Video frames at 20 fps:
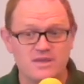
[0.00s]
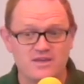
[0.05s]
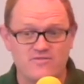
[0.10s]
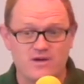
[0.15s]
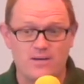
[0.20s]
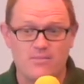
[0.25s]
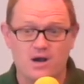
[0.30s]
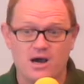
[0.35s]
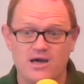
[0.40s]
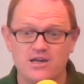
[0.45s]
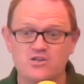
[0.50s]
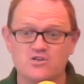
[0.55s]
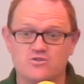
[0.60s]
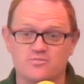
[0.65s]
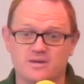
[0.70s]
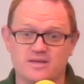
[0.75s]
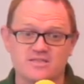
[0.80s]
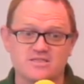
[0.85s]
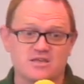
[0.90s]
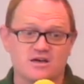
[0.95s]
if I'm honest with
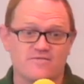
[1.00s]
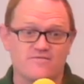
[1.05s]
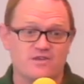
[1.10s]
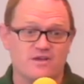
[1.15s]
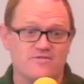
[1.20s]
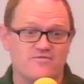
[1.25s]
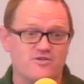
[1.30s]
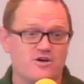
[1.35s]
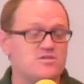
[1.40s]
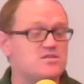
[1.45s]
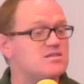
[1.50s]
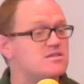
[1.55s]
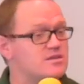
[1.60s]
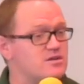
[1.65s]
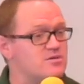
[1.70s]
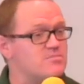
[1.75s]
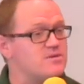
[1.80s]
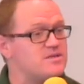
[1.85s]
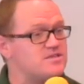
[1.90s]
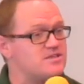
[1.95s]
myself, that felt a
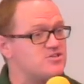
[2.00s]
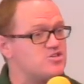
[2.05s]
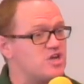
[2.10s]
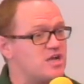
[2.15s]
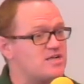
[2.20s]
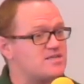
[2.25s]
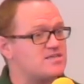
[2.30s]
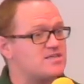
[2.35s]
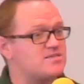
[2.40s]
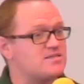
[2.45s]
little bit dejected,